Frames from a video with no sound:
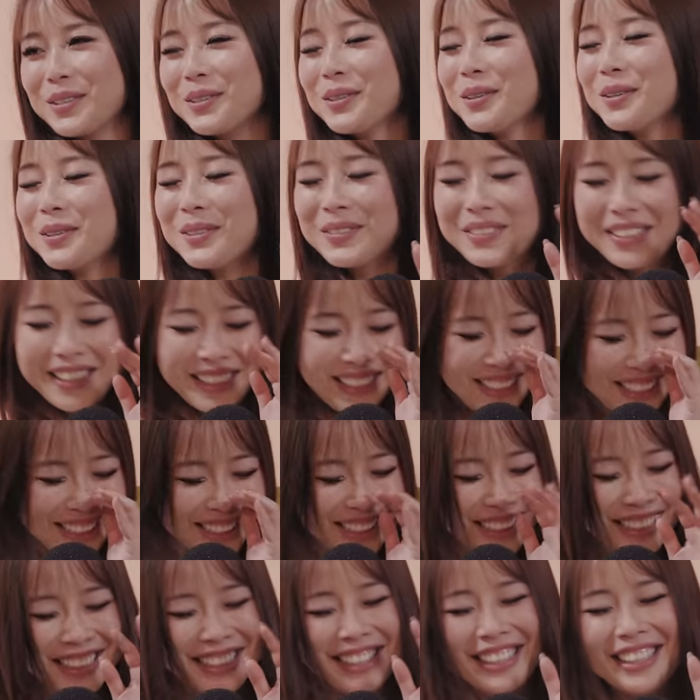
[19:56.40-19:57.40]
so
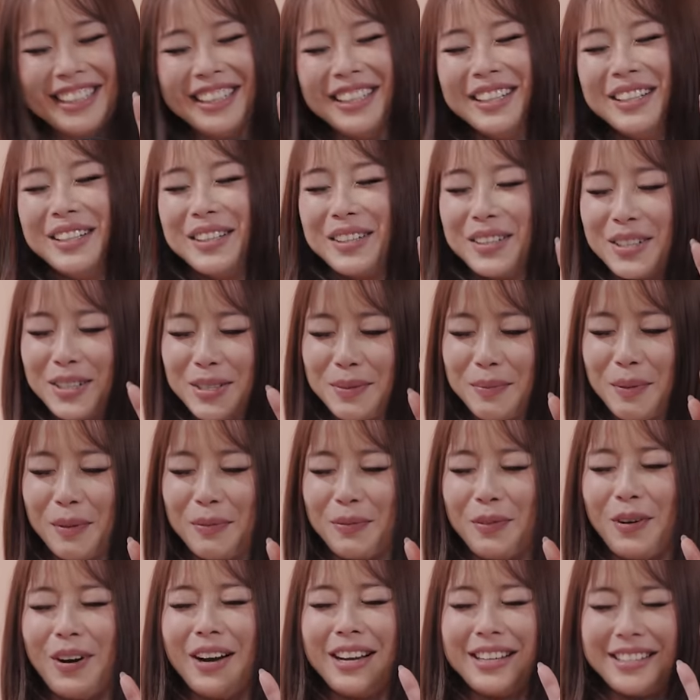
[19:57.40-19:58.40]
this is
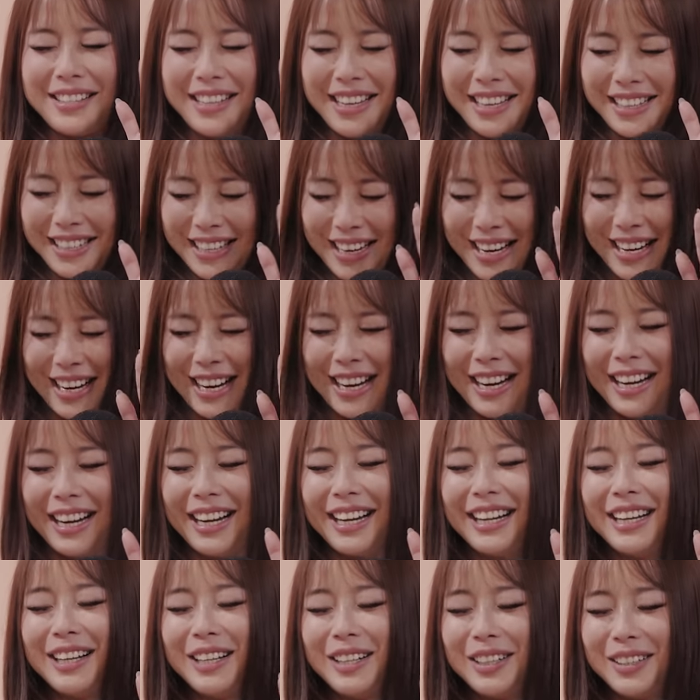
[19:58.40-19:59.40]
before I start
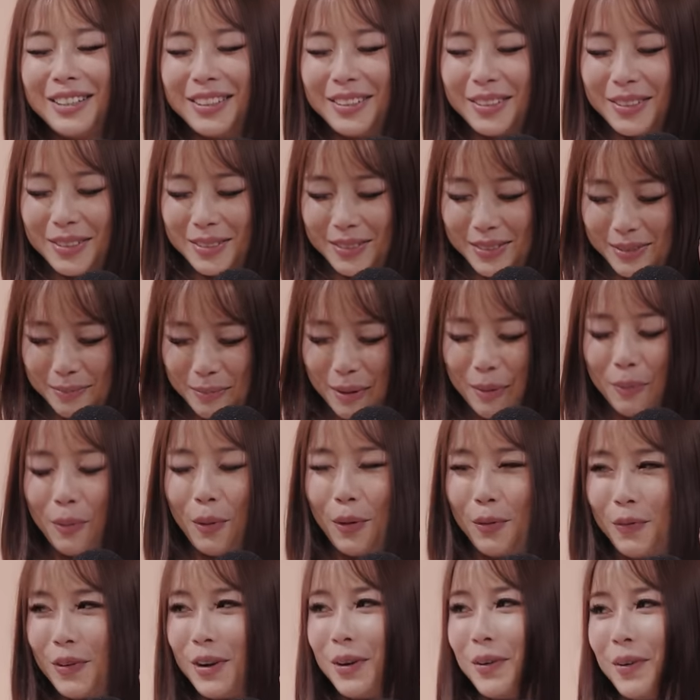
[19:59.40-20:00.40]
dating my
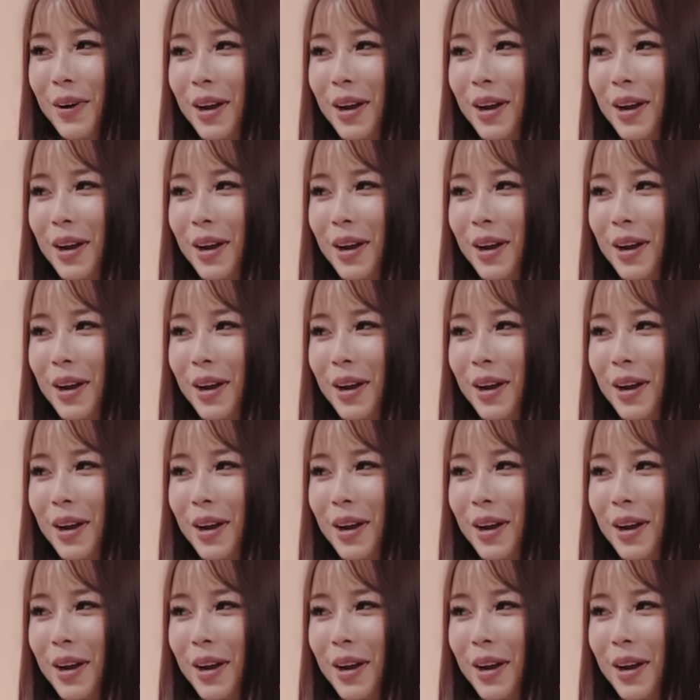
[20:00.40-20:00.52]
boyfriend,